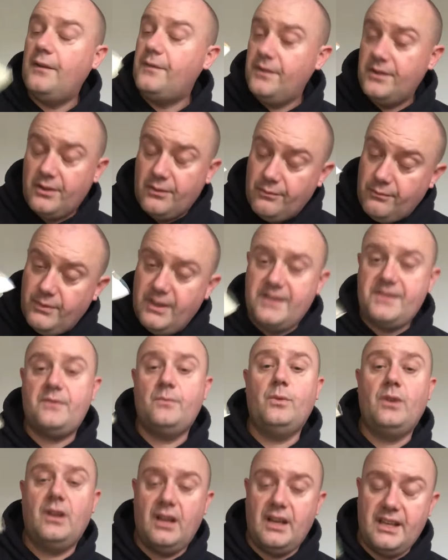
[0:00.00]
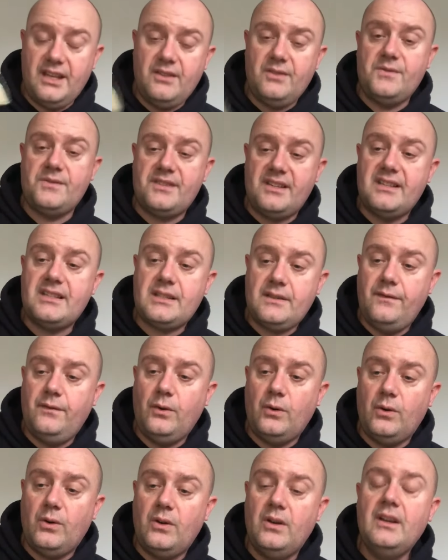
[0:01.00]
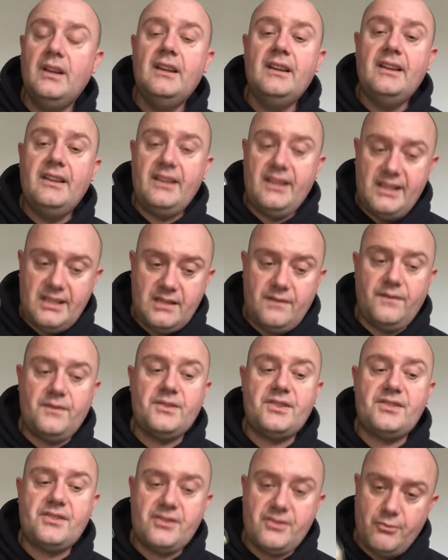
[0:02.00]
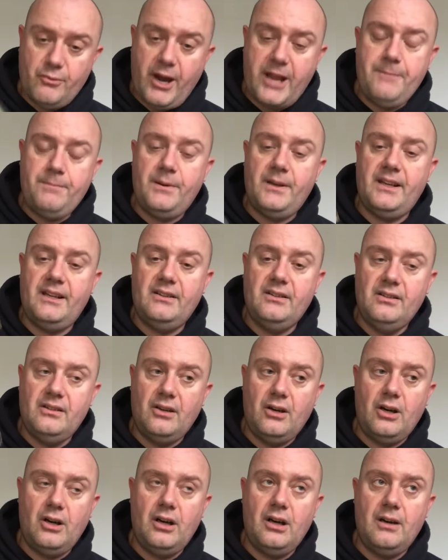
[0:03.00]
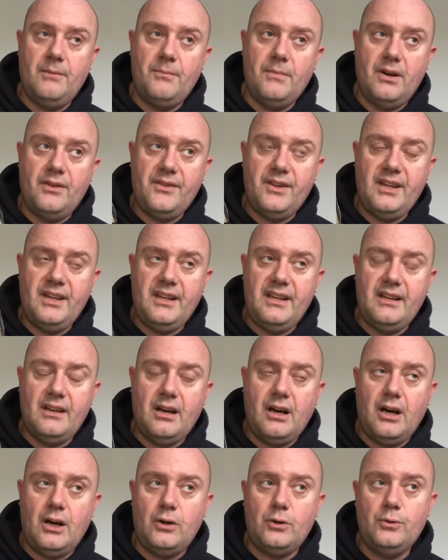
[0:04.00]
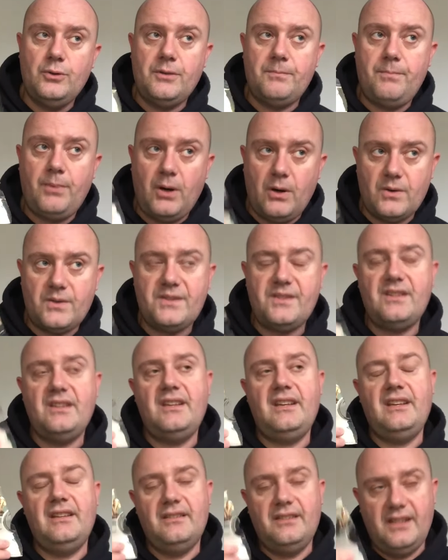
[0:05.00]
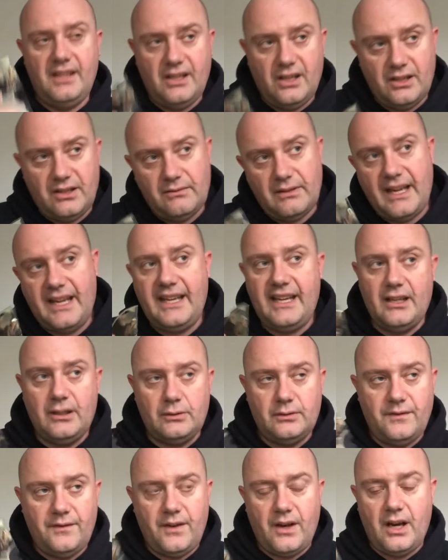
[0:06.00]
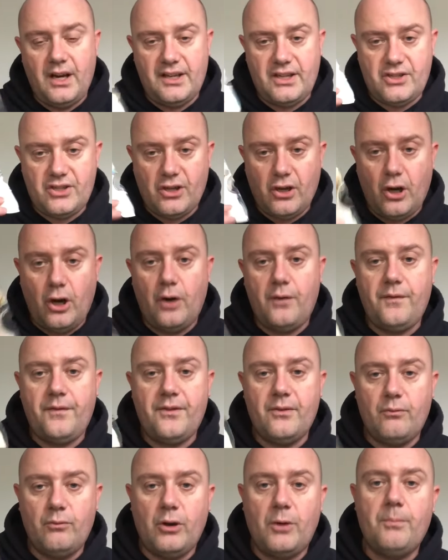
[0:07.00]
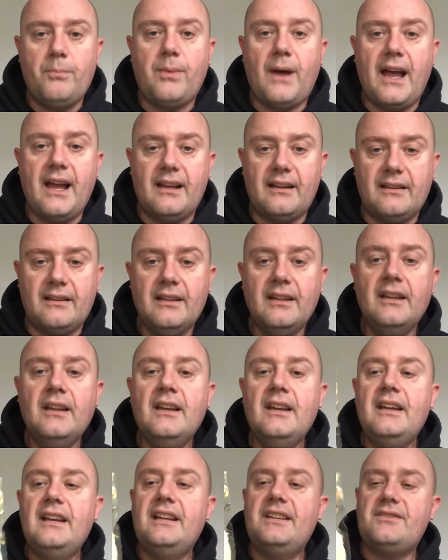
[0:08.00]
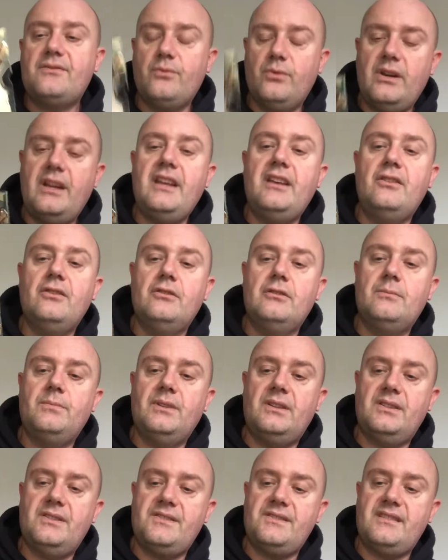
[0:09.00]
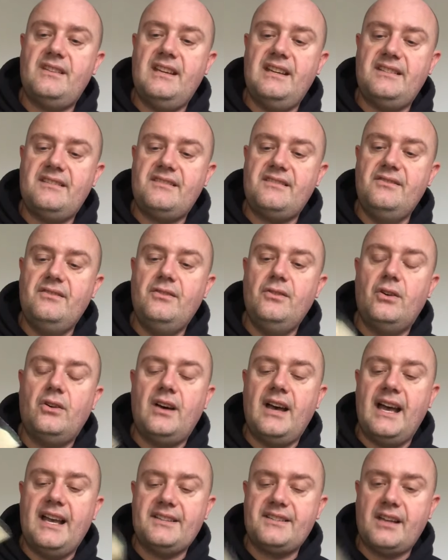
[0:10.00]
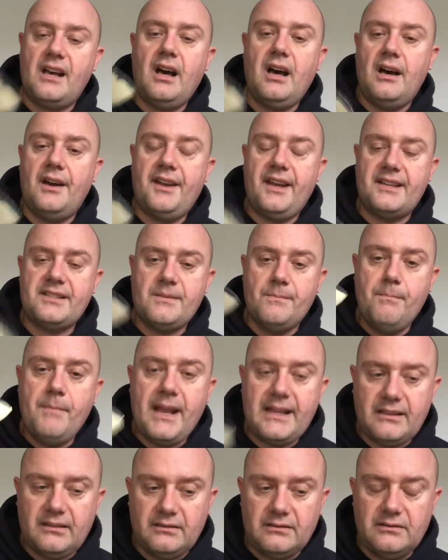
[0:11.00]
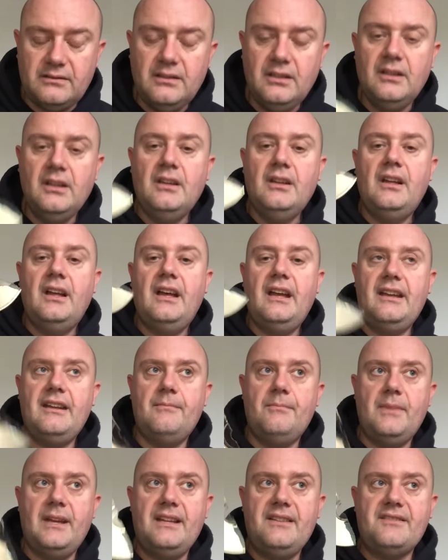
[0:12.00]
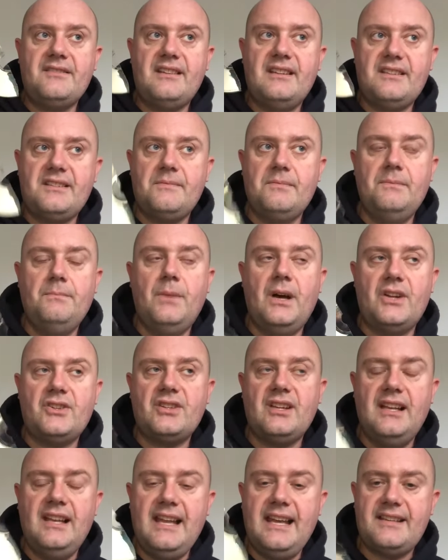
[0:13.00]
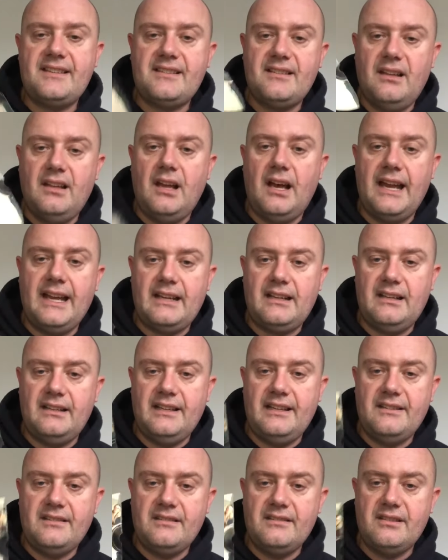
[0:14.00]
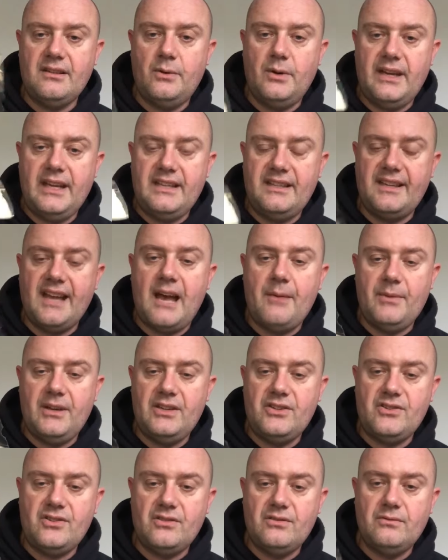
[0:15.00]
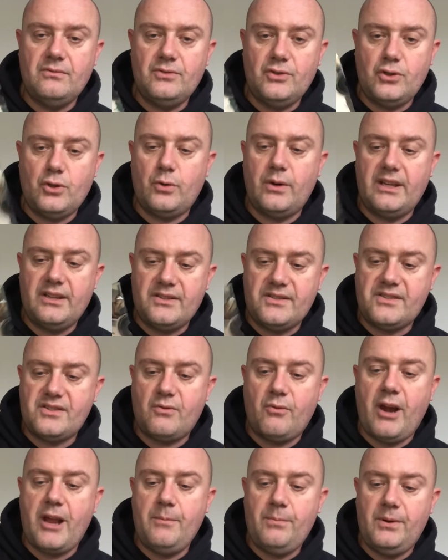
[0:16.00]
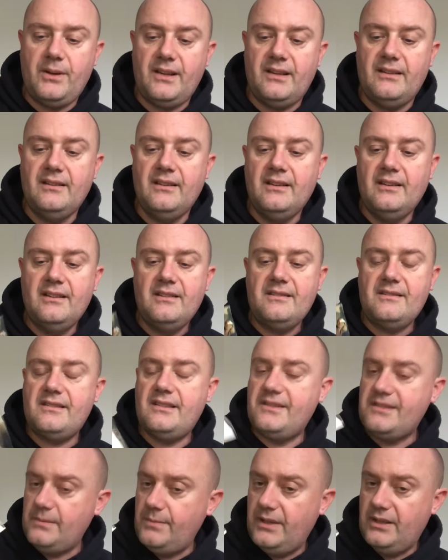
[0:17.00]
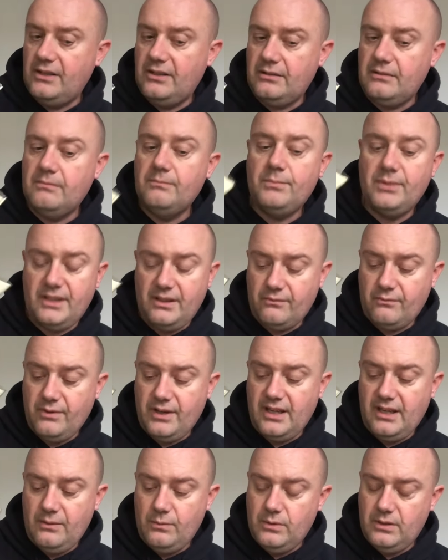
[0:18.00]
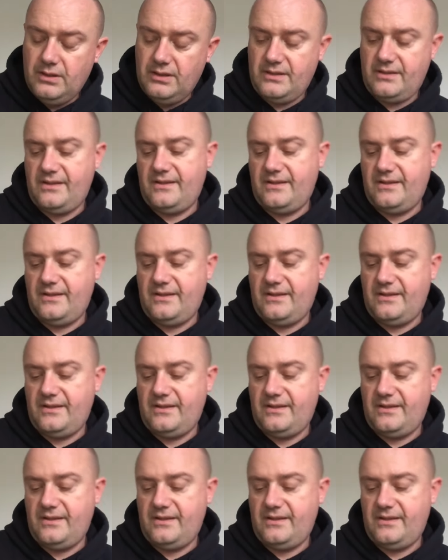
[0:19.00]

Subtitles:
And the reason what I use this for is for scraping the old epoxy and any old varnish off the rod blank. It's really good because it's not as hard as metal, and it means it's much less likely to do any damage during the scraping. Sounds a bit odd, but it really works.